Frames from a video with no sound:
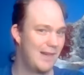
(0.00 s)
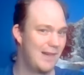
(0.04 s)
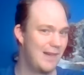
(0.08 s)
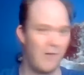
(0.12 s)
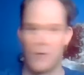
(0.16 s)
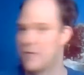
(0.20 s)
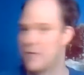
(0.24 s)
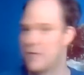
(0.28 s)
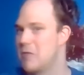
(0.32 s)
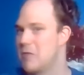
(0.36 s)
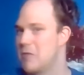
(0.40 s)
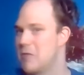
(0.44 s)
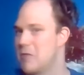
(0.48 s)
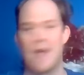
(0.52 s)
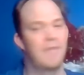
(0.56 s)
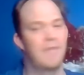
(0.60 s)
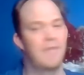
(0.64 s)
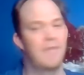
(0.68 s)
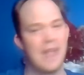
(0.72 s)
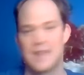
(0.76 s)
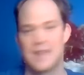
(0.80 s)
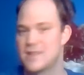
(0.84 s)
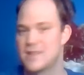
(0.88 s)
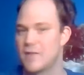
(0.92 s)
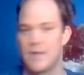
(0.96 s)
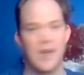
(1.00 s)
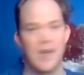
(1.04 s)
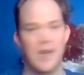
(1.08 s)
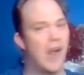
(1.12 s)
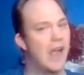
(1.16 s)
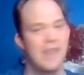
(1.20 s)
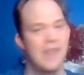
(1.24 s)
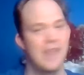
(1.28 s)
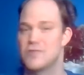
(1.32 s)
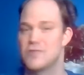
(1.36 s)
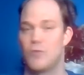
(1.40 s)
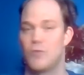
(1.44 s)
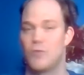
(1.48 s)
or if you have kids that are in
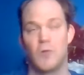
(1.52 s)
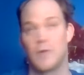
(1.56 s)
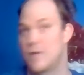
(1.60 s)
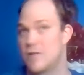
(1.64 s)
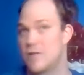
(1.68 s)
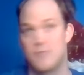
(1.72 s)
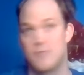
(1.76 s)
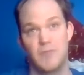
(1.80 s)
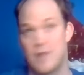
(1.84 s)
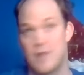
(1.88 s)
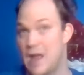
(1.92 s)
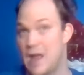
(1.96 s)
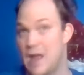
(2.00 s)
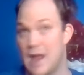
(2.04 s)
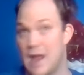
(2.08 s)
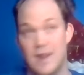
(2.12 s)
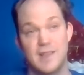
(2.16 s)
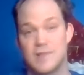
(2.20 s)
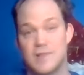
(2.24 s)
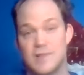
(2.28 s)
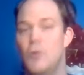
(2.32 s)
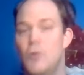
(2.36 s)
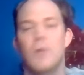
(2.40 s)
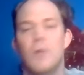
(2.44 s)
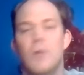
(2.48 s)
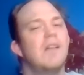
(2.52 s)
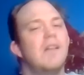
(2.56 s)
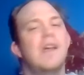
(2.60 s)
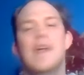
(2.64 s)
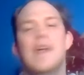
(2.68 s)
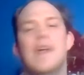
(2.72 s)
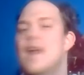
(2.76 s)
high school or in any school,